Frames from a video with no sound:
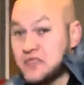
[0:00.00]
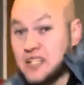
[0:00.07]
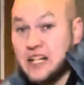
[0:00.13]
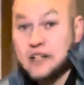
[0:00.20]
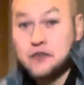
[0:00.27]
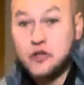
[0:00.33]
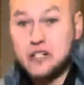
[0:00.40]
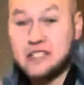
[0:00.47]

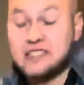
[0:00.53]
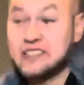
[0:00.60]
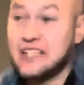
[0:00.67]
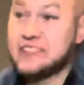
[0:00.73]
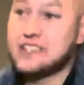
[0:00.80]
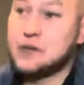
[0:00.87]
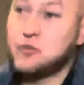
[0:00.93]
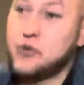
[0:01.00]
I've got it
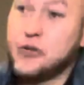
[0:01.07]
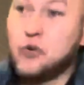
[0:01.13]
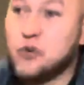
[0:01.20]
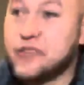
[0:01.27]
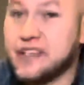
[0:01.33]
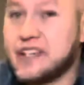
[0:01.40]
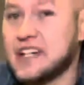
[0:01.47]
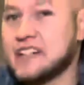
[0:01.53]
set up where all
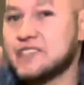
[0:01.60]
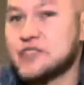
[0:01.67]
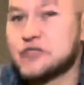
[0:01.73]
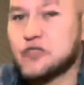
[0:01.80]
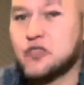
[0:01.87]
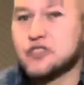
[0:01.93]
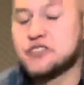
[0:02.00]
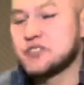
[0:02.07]
the covers
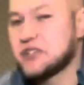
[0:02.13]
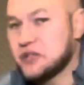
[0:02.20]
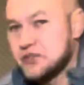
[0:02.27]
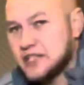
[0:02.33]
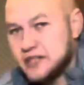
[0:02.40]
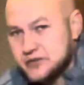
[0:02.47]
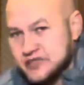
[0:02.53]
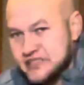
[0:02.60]
are on, so you
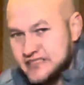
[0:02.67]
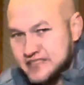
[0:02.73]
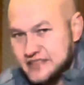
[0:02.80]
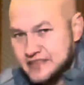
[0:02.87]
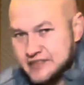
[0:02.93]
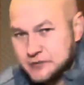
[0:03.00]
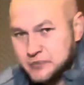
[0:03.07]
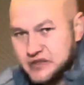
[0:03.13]
don't see
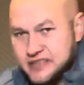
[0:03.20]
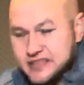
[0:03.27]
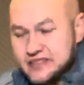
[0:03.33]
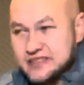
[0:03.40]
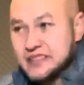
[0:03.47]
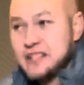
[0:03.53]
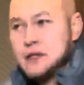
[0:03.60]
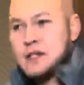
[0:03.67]
the speakers.
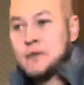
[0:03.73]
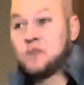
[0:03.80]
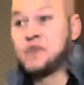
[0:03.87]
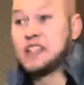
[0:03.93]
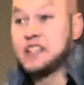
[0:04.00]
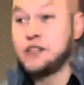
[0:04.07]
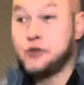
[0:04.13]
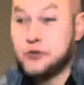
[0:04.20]

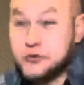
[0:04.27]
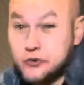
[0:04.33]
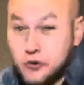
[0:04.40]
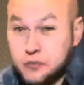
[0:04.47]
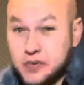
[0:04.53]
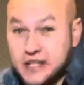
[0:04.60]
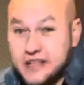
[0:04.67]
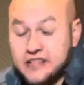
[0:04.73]
And you
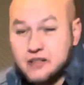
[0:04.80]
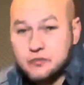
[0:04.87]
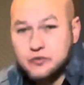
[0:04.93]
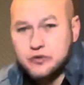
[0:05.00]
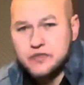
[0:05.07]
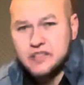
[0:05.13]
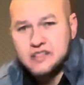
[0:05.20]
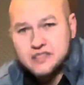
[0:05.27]
start playing a
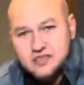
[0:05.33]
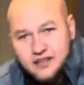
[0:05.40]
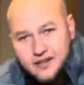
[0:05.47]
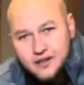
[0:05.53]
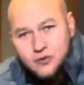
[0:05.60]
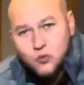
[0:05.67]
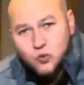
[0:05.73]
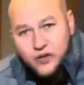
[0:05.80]
movie, and it's like,
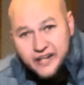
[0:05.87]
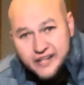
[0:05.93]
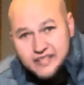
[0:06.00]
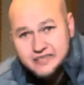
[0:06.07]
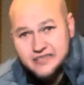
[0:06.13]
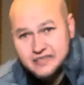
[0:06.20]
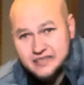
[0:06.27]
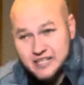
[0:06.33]
where
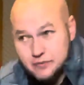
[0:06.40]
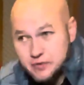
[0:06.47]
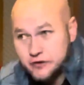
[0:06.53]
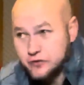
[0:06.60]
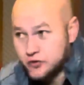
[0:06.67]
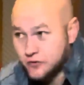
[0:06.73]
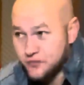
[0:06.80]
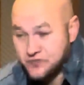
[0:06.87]
is it coming
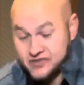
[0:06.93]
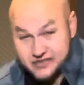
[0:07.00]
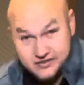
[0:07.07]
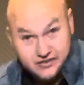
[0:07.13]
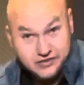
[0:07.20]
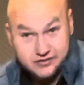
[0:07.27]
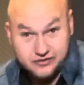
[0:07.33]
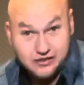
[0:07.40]
from? It's
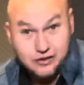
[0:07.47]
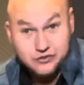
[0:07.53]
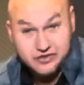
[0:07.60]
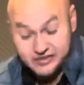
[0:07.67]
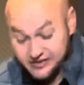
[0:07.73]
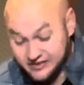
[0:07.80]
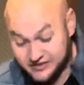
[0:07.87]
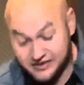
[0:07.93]
just
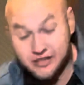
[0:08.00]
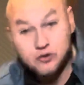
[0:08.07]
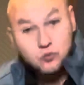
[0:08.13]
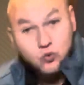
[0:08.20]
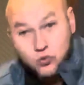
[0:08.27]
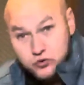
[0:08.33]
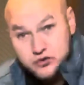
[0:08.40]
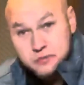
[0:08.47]
these
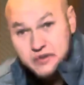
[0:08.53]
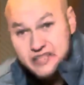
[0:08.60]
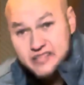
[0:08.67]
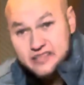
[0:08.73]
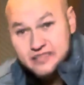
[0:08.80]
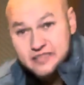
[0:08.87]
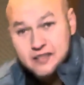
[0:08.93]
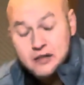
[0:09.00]
in-wall
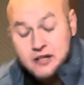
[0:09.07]
speakers.